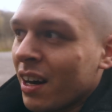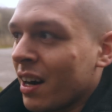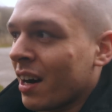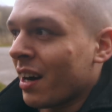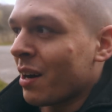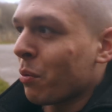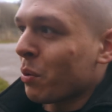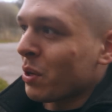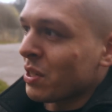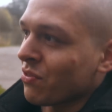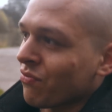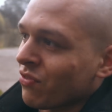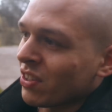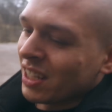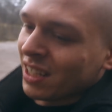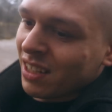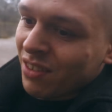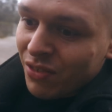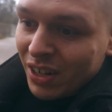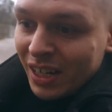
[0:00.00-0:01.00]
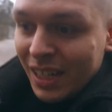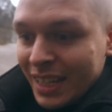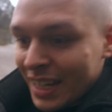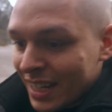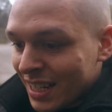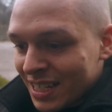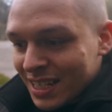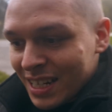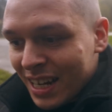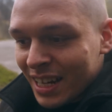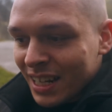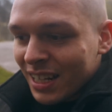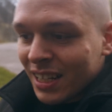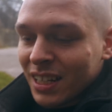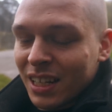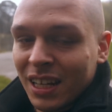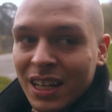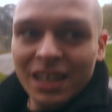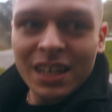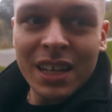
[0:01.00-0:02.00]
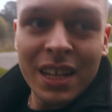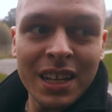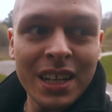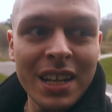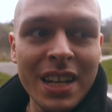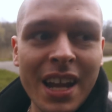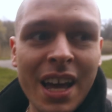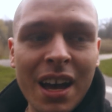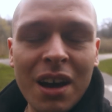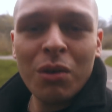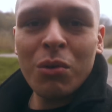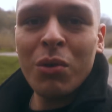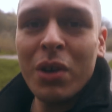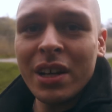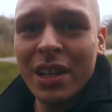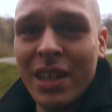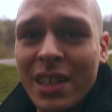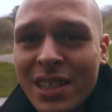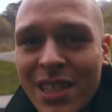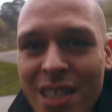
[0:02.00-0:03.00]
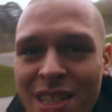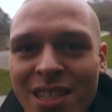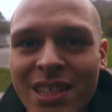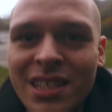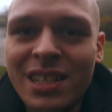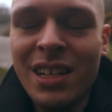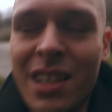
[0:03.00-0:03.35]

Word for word: I was really really excited now it's